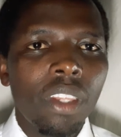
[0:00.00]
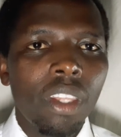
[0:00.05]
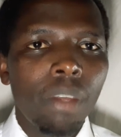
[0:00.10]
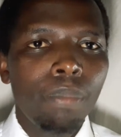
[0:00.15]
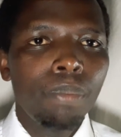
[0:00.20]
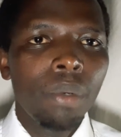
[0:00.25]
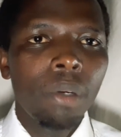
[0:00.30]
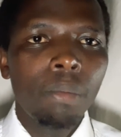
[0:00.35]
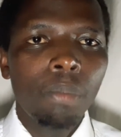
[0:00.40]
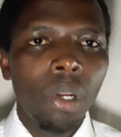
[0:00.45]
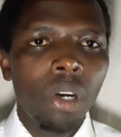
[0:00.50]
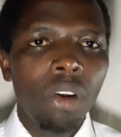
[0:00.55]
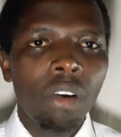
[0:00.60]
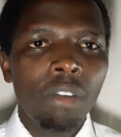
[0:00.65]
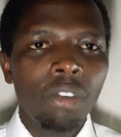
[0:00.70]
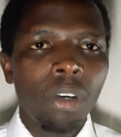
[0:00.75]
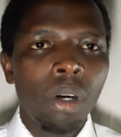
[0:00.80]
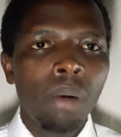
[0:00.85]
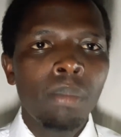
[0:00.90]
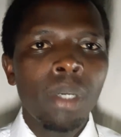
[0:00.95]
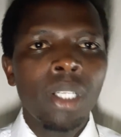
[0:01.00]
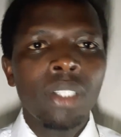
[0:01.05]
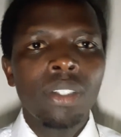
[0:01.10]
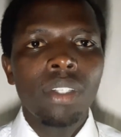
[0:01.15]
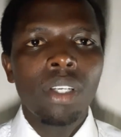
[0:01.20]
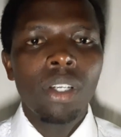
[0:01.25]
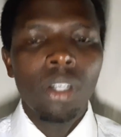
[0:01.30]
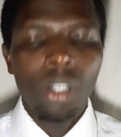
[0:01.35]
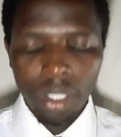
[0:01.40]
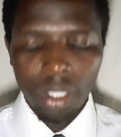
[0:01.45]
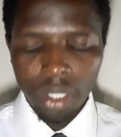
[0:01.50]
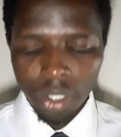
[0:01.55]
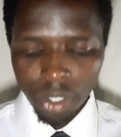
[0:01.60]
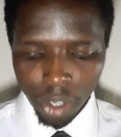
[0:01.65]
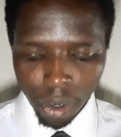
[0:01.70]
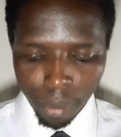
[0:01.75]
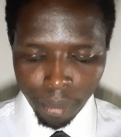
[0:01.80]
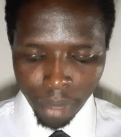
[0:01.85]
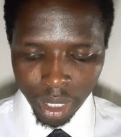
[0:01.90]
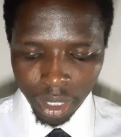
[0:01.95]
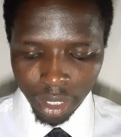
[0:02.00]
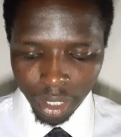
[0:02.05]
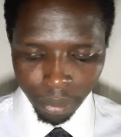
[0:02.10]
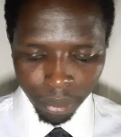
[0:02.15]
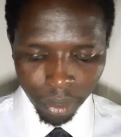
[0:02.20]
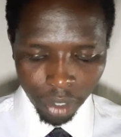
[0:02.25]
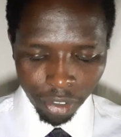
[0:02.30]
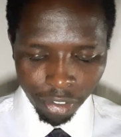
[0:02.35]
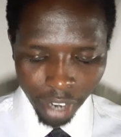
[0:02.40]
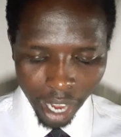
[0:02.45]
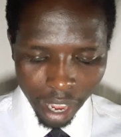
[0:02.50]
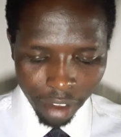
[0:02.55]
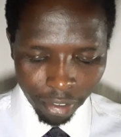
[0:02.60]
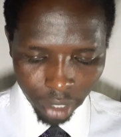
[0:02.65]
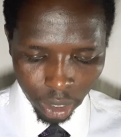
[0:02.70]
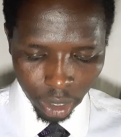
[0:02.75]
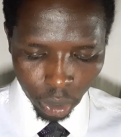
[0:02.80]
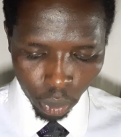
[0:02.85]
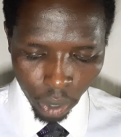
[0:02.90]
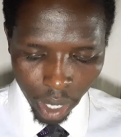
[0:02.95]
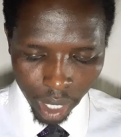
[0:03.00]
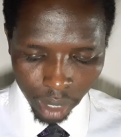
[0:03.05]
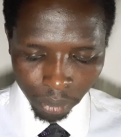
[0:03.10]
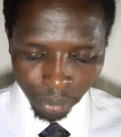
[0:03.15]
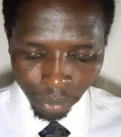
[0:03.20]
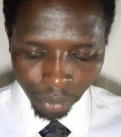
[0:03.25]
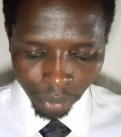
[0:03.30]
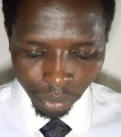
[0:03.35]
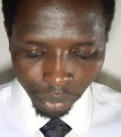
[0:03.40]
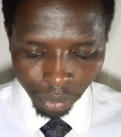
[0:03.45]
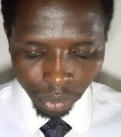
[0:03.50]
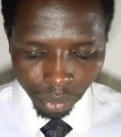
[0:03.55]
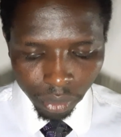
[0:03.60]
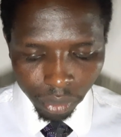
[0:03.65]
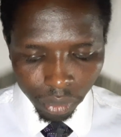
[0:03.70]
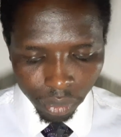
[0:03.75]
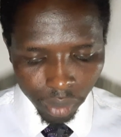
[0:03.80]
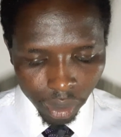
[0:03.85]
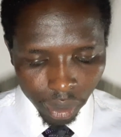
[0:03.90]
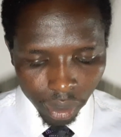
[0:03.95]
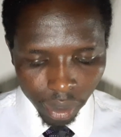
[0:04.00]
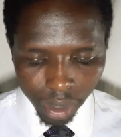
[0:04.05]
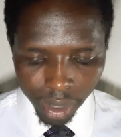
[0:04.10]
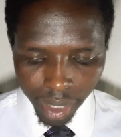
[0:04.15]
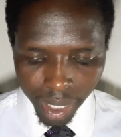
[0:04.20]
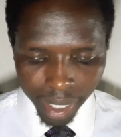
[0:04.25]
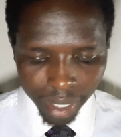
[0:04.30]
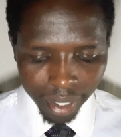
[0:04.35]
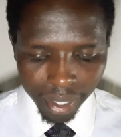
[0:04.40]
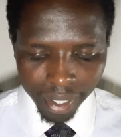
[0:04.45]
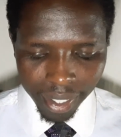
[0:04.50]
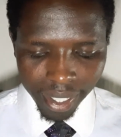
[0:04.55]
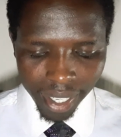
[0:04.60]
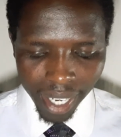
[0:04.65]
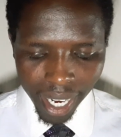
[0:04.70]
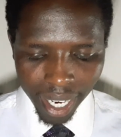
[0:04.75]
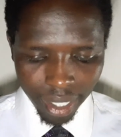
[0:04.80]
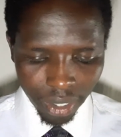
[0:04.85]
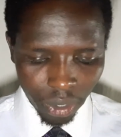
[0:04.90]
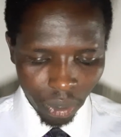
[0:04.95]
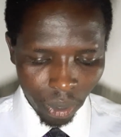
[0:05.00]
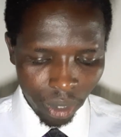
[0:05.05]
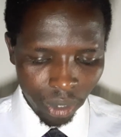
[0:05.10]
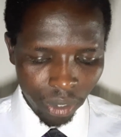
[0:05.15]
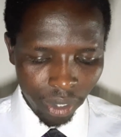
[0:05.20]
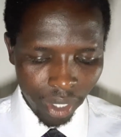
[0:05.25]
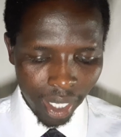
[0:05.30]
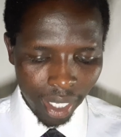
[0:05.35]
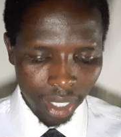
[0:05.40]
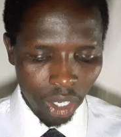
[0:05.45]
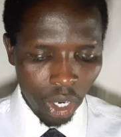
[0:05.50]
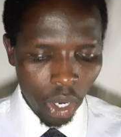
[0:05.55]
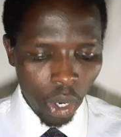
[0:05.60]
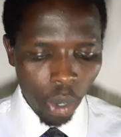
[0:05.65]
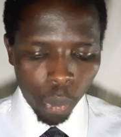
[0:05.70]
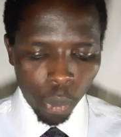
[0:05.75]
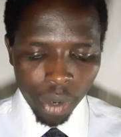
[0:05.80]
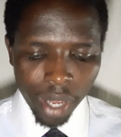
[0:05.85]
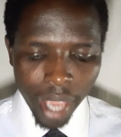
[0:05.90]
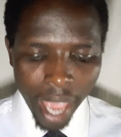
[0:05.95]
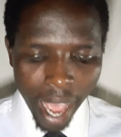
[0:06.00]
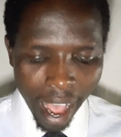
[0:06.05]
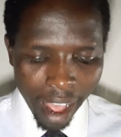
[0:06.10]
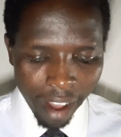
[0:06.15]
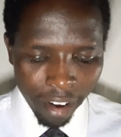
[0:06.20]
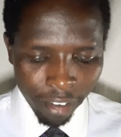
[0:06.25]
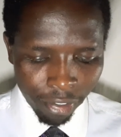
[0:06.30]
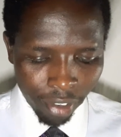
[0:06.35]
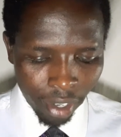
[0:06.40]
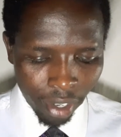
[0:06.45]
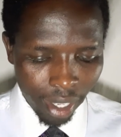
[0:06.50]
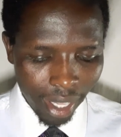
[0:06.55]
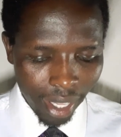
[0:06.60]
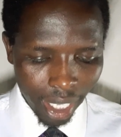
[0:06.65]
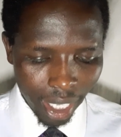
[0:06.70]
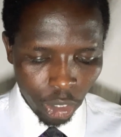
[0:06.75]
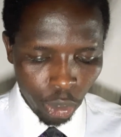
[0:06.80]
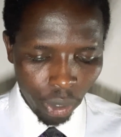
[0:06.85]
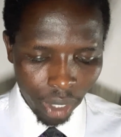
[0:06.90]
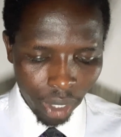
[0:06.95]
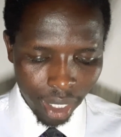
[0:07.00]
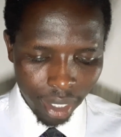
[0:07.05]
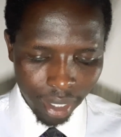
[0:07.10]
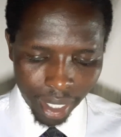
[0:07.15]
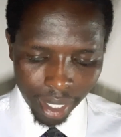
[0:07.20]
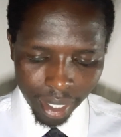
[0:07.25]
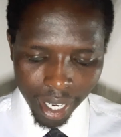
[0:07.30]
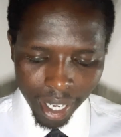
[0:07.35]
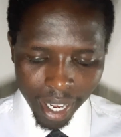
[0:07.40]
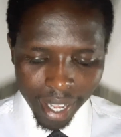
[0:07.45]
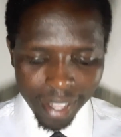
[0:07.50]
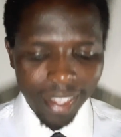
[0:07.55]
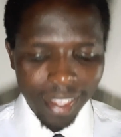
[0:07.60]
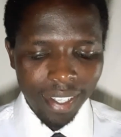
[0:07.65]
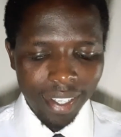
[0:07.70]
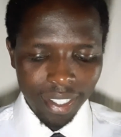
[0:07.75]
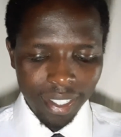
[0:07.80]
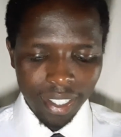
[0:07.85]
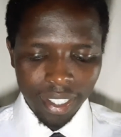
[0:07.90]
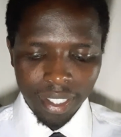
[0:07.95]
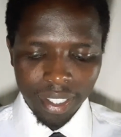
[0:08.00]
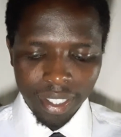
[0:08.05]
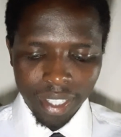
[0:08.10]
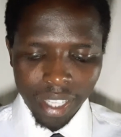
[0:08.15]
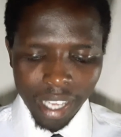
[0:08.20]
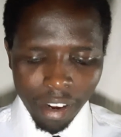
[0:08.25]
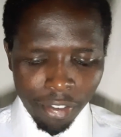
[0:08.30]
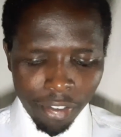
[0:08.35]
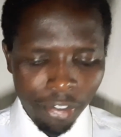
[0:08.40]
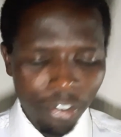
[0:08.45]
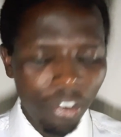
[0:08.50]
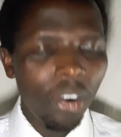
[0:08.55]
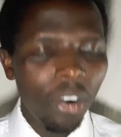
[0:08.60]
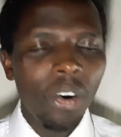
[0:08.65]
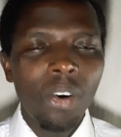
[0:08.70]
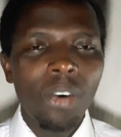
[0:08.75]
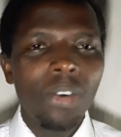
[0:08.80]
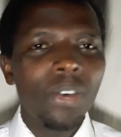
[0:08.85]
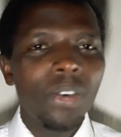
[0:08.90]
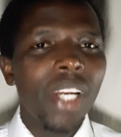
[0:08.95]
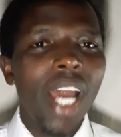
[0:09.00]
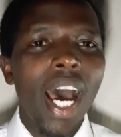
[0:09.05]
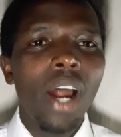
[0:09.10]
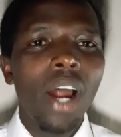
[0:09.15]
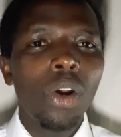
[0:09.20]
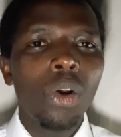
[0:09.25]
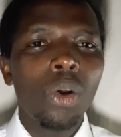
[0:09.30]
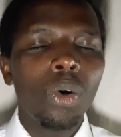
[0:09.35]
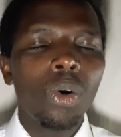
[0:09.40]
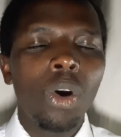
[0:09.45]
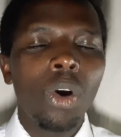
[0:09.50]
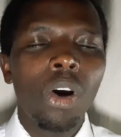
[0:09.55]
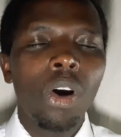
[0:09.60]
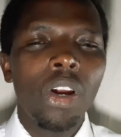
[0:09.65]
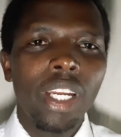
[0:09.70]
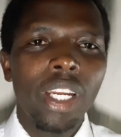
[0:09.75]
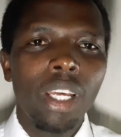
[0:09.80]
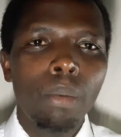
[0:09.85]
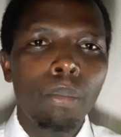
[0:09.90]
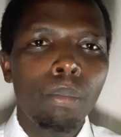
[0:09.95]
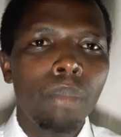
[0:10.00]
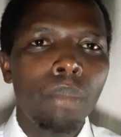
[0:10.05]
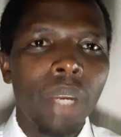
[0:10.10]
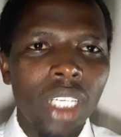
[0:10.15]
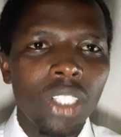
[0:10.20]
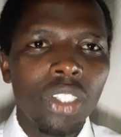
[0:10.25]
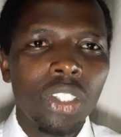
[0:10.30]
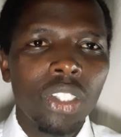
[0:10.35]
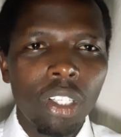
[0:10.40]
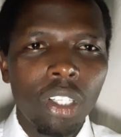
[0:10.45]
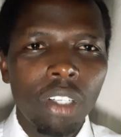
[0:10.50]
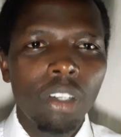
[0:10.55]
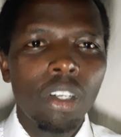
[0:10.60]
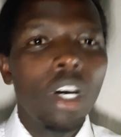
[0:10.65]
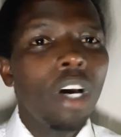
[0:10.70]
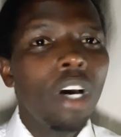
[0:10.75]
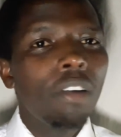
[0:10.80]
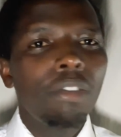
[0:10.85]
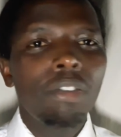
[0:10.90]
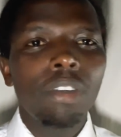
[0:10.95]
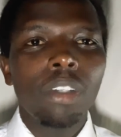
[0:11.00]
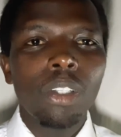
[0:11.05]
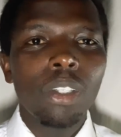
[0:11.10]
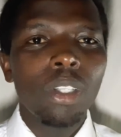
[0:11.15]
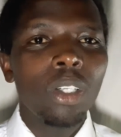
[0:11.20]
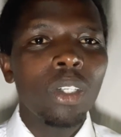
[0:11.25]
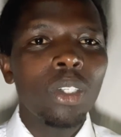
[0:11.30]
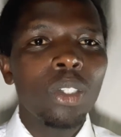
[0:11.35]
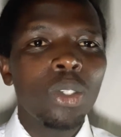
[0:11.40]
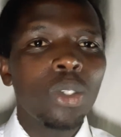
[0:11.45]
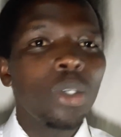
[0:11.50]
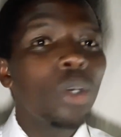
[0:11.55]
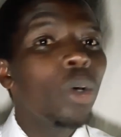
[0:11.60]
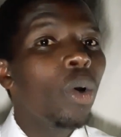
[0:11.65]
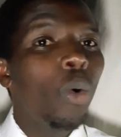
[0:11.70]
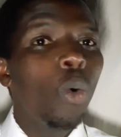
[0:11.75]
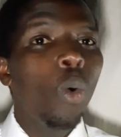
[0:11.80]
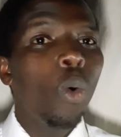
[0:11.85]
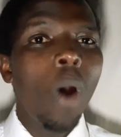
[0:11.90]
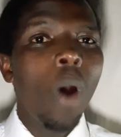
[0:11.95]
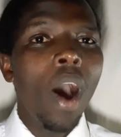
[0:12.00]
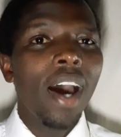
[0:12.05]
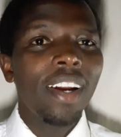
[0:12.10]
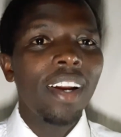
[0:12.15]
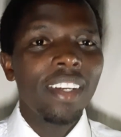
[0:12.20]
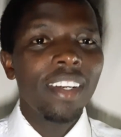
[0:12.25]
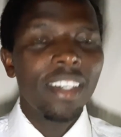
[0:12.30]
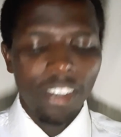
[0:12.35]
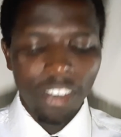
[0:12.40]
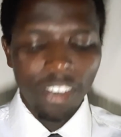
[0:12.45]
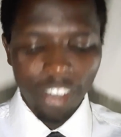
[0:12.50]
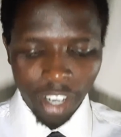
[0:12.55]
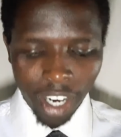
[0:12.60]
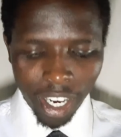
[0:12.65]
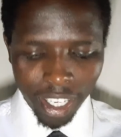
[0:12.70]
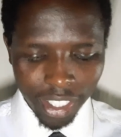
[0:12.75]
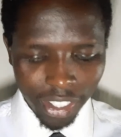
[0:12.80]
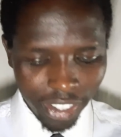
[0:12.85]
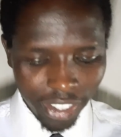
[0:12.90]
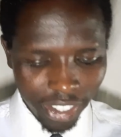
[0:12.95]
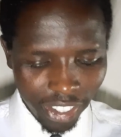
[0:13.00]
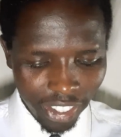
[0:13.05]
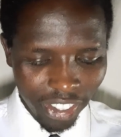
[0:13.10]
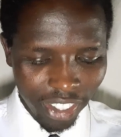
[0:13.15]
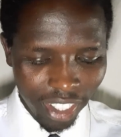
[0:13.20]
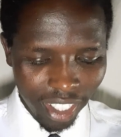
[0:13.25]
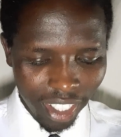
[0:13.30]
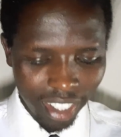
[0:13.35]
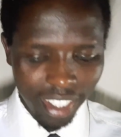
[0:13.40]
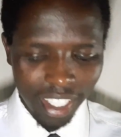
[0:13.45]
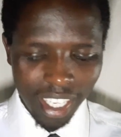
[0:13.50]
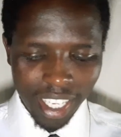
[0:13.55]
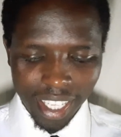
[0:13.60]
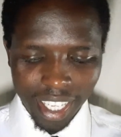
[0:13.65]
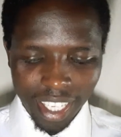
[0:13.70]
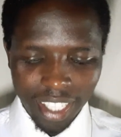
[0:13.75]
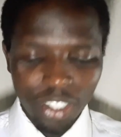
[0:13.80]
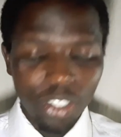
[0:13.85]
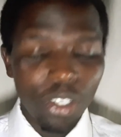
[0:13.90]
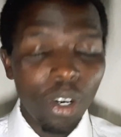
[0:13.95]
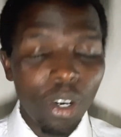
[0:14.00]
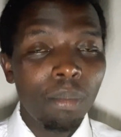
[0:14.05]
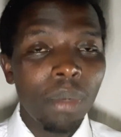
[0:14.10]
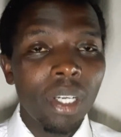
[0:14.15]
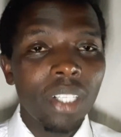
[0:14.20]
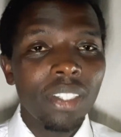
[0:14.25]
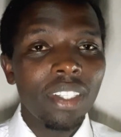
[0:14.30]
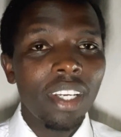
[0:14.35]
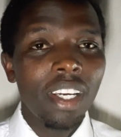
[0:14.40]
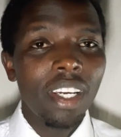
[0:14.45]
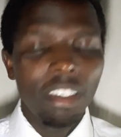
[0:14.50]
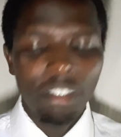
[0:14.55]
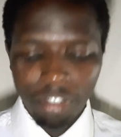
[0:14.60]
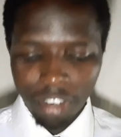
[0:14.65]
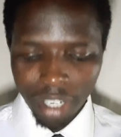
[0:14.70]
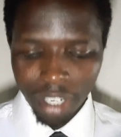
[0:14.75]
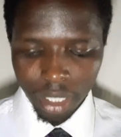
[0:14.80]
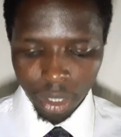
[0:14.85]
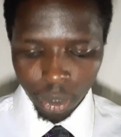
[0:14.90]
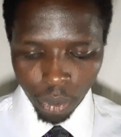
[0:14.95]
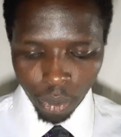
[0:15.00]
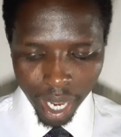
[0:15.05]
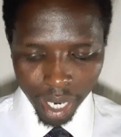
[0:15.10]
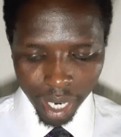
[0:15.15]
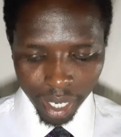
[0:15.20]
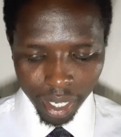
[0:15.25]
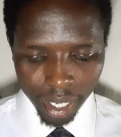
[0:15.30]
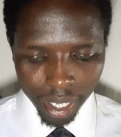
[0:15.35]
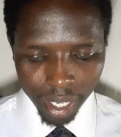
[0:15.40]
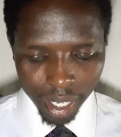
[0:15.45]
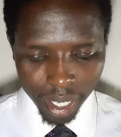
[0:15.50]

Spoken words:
the people of Romans, in Romans chapter 5, verse 1, that he adds also that we have the assurance that there is therefore now no condemnation for those who are in Christ Jesus. That is Romans 8, verse 1.